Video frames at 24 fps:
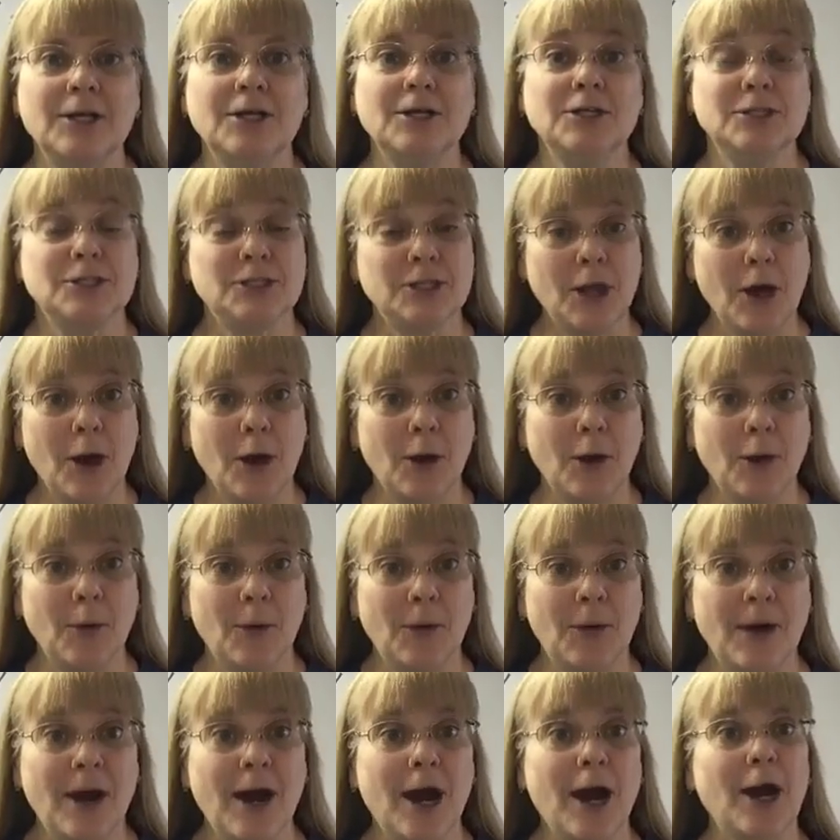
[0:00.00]
So,
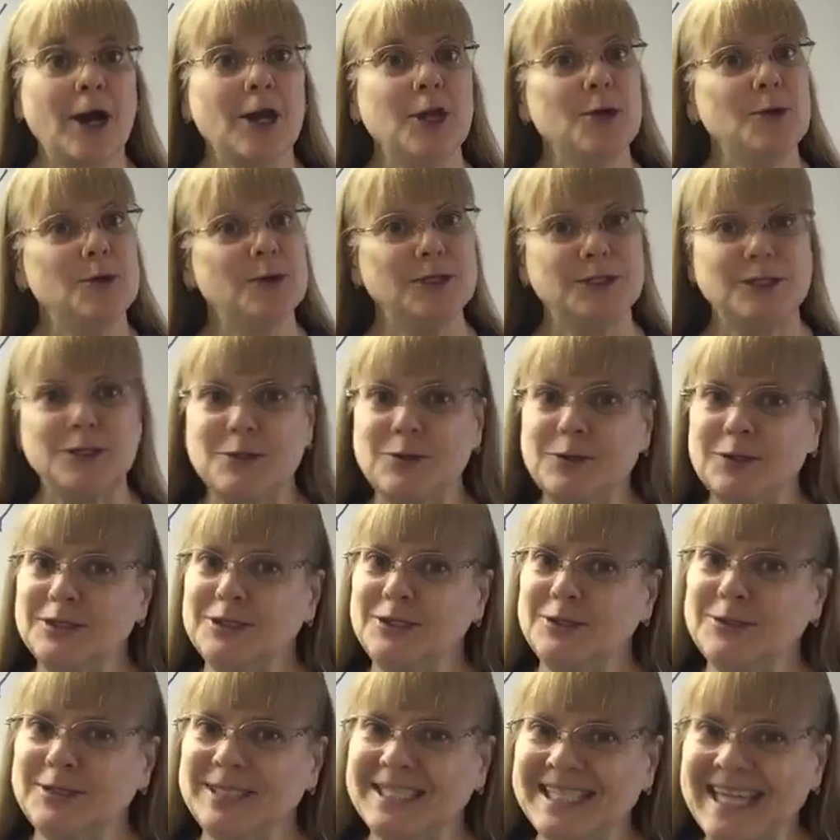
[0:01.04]
are you a do as
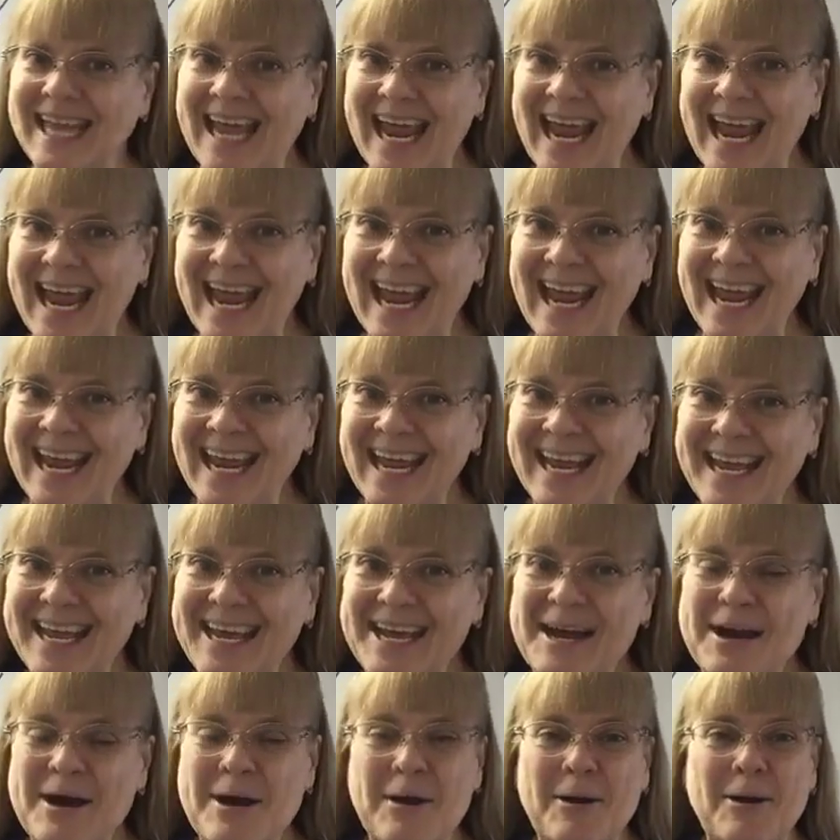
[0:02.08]
you say
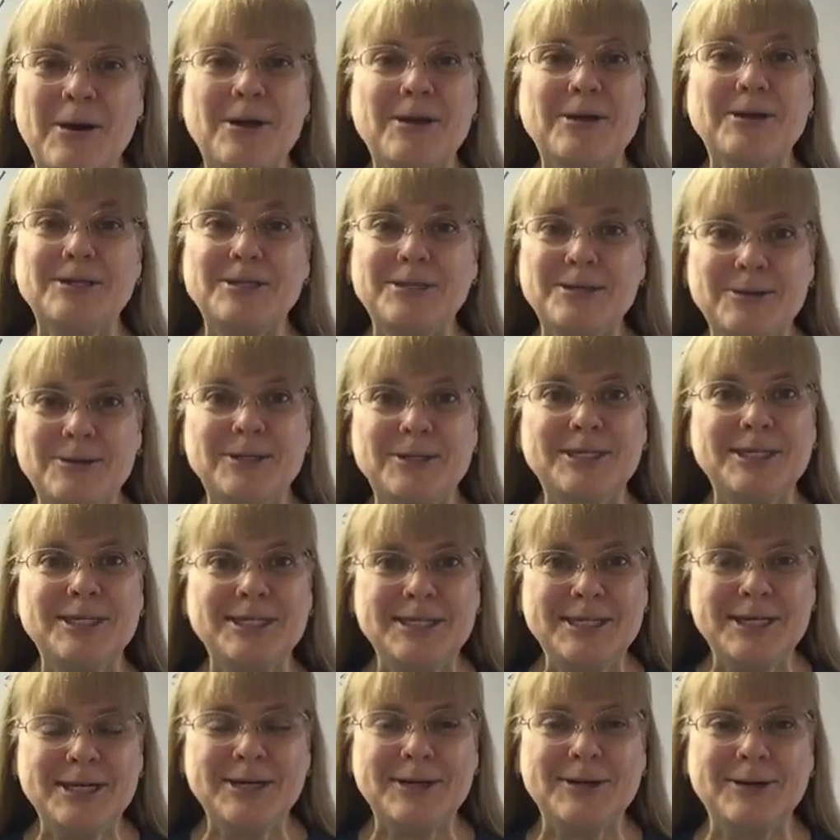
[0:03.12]
or you do as you
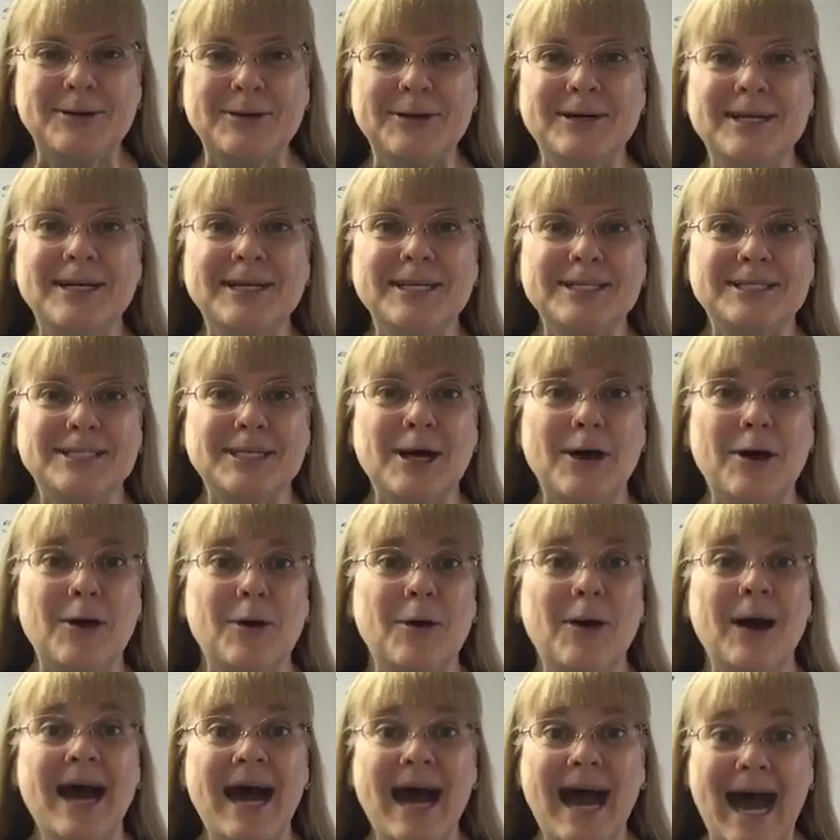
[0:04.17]
do?
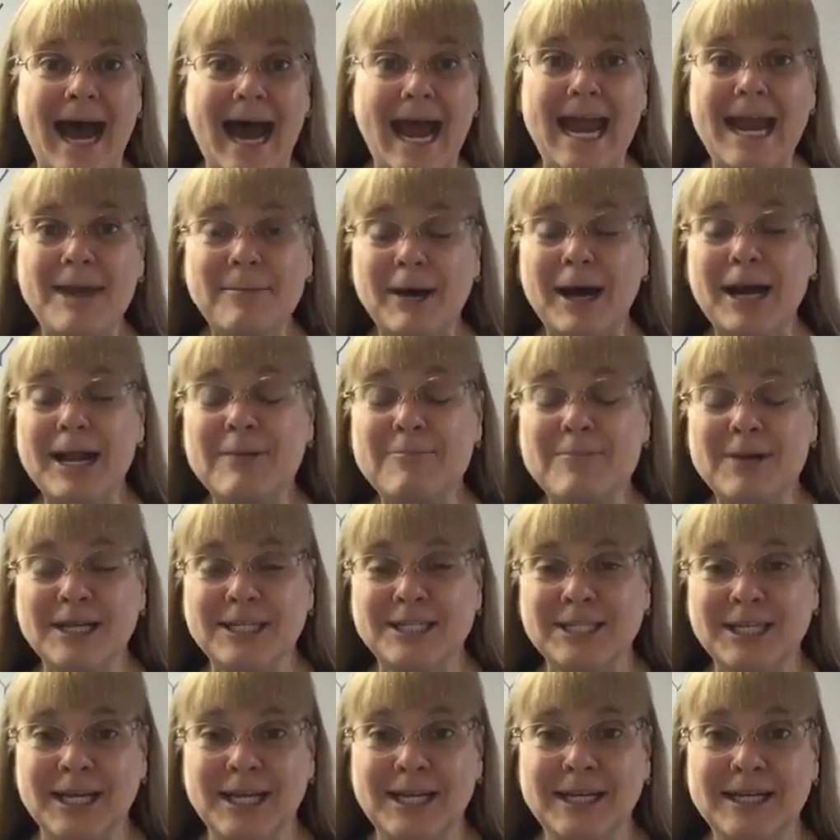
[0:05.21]
So, I am on a
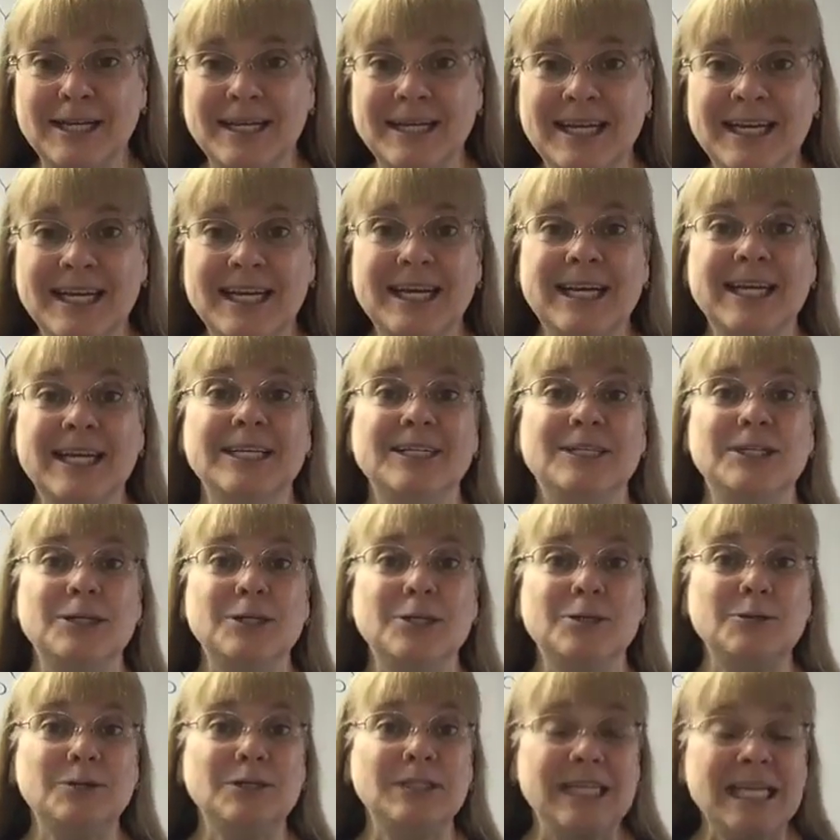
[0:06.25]
mission
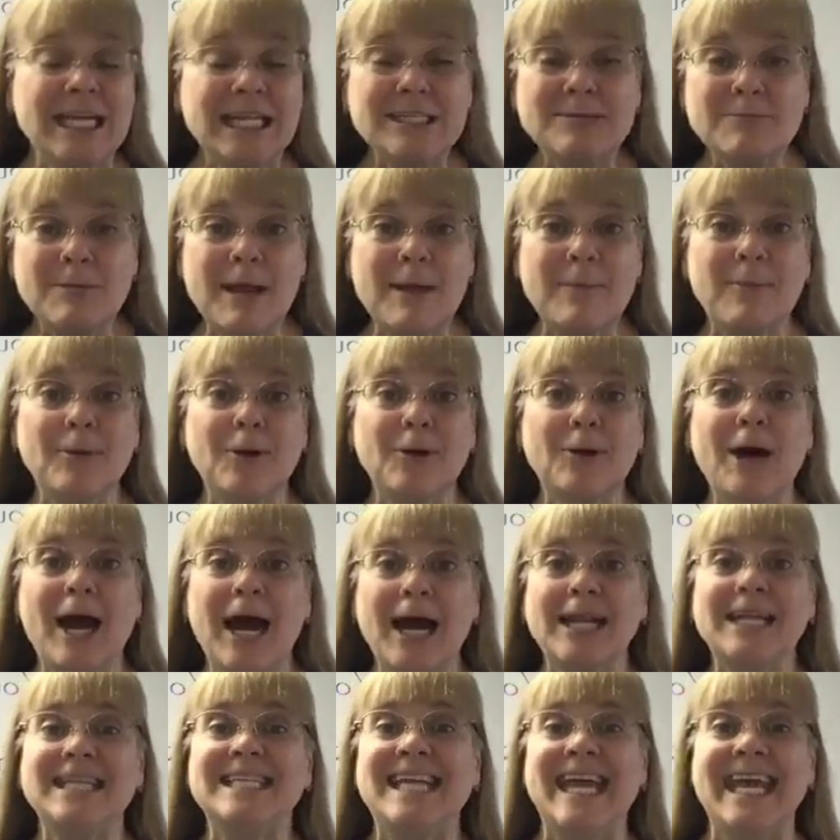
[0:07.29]
to teach people
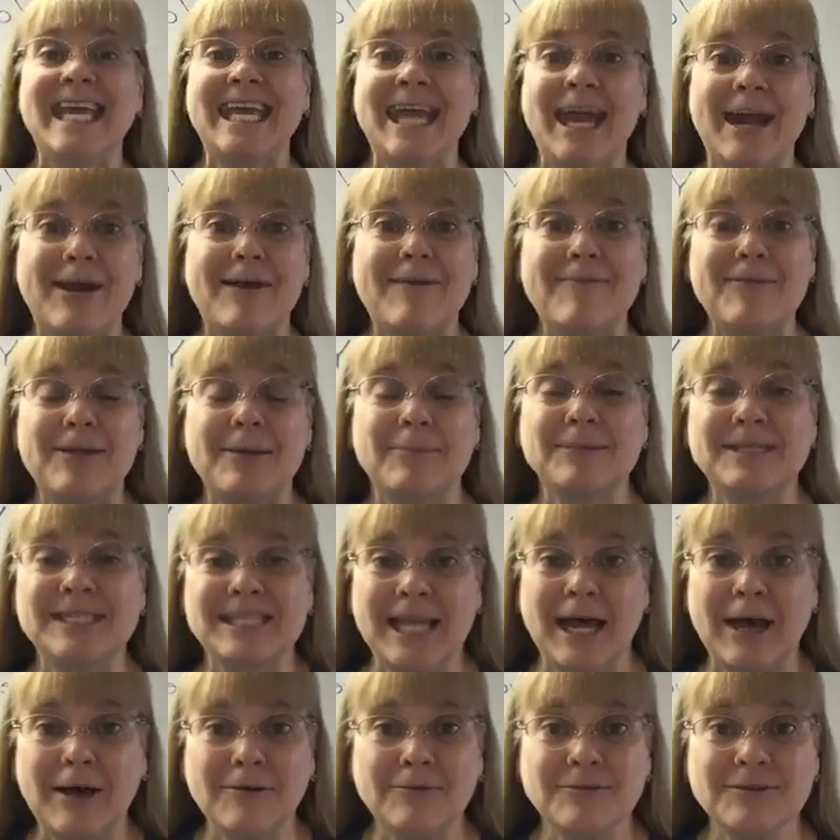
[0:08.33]
how to take care of
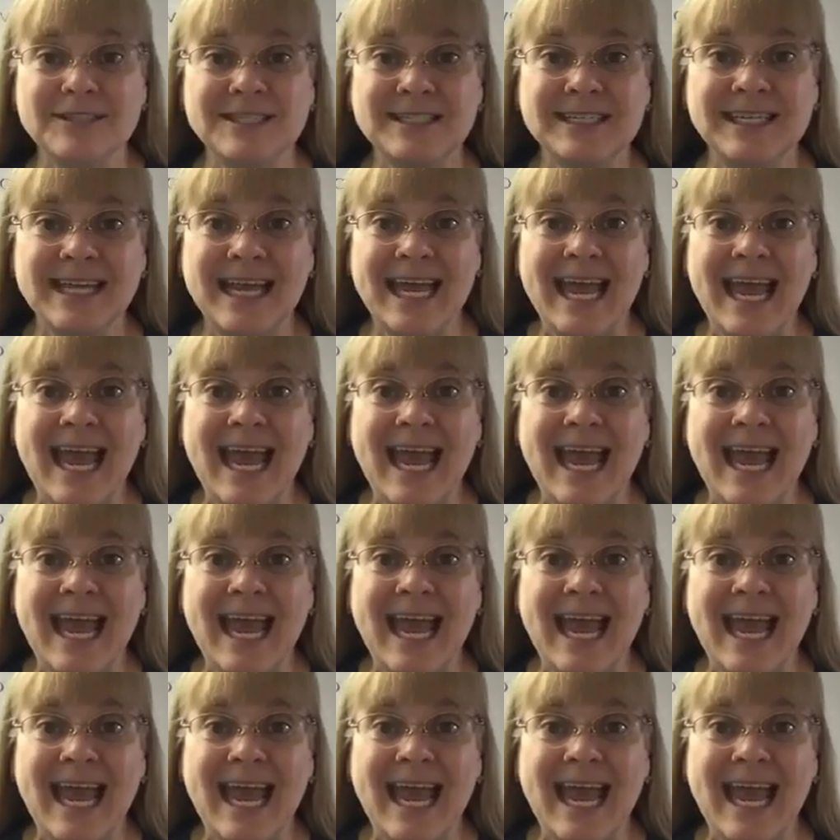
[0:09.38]
themselves.